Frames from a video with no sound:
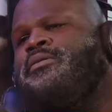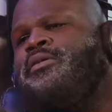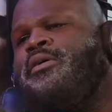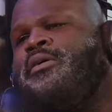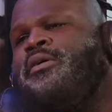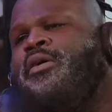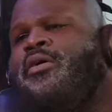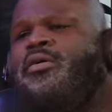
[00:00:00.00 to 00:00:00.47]
To
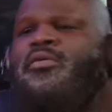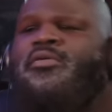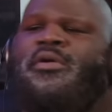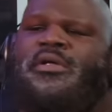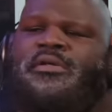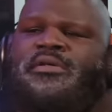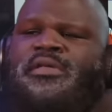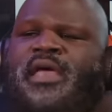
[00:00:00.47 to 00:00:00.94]
go
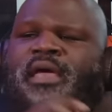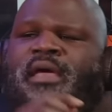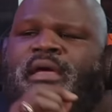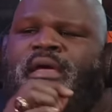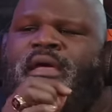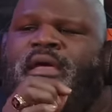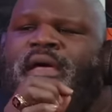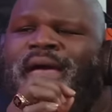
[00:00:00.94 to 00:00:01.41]
and
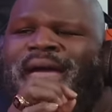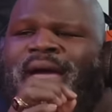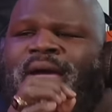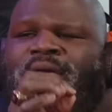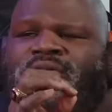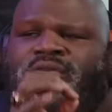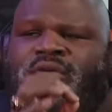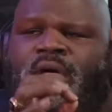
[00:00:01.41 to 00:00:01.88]
take a
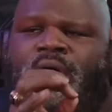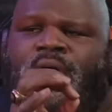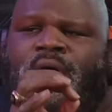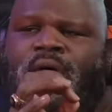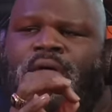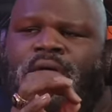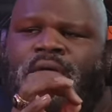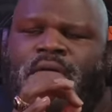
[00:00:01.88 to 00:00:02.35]

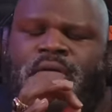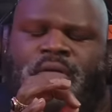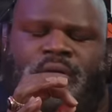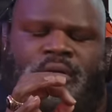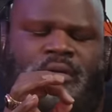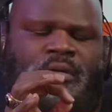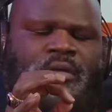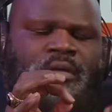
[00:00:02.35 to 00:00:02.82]
hacksaw
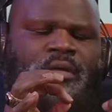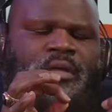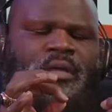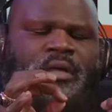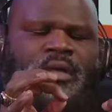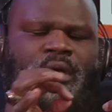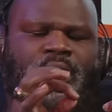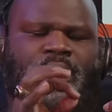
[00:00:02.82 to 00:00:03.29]

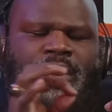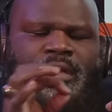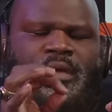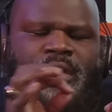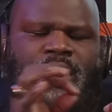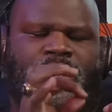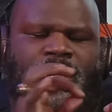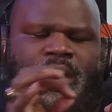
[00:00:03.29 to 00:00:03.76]
and
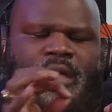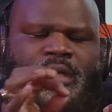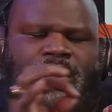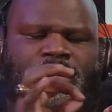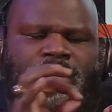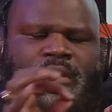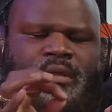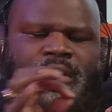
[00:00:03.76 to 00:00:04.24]
cut
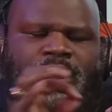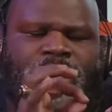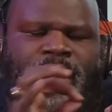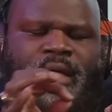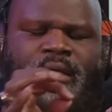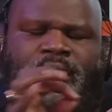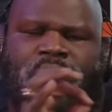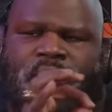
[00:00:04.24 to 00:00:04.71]

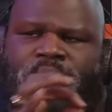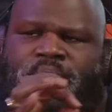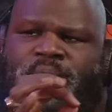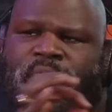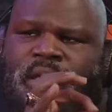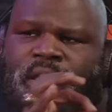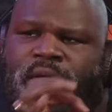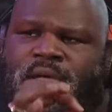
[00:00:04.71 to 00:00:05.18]
down the
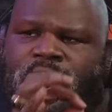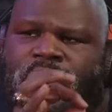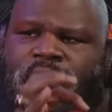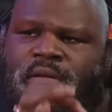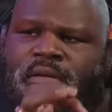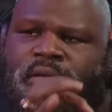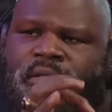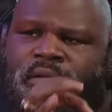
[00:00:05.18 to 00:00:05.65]

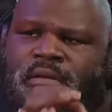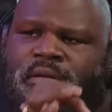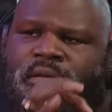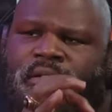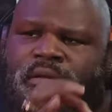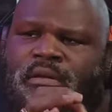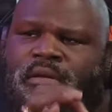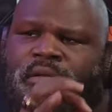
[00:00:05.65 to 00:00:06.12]
pin
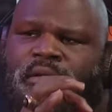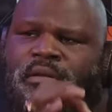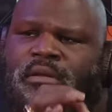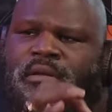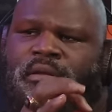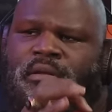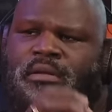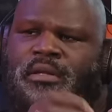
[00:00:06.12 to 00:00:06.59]

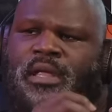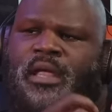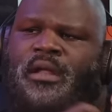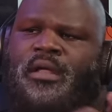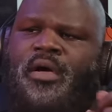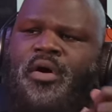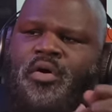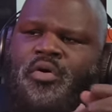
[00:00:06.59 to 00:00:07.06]
that
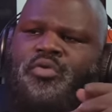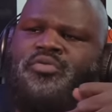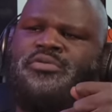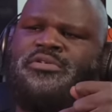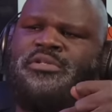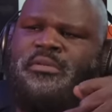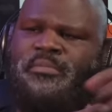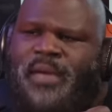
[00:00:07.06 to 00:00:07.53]

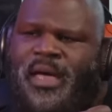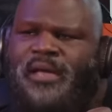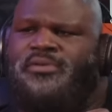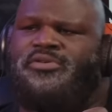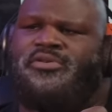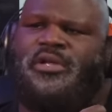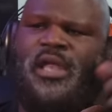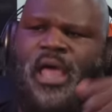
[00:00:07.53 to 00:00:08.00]
holds the
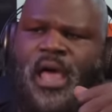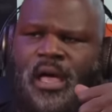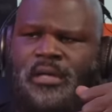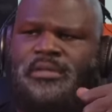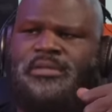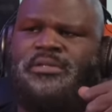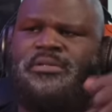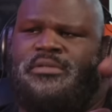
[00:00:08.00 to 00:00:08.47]
master
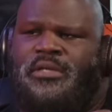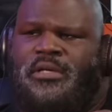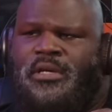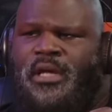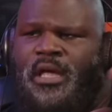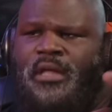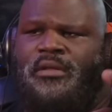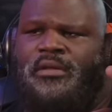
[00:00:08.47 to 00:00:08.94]
locks
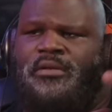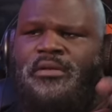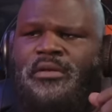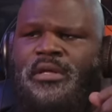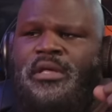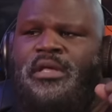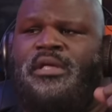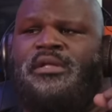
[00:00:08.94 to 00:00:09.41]
together.
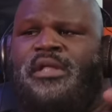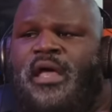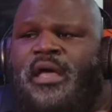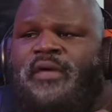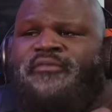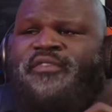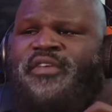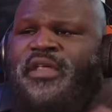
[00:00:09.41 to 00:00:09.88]
Now,
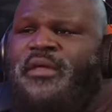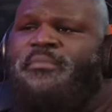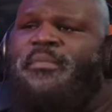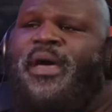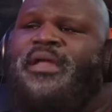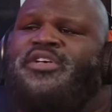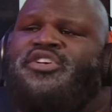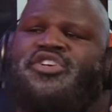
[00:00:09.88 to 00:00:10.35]
if
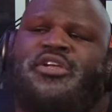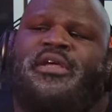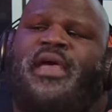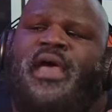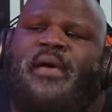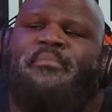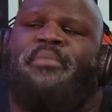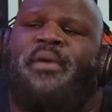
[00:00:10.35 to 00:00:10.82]
anybody should have
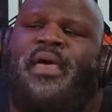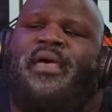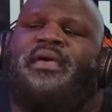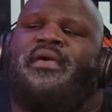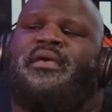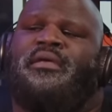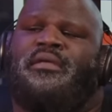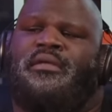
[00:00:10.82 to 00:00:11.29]
got
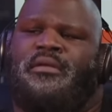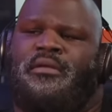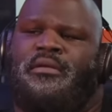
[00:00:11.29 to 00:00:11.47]
paid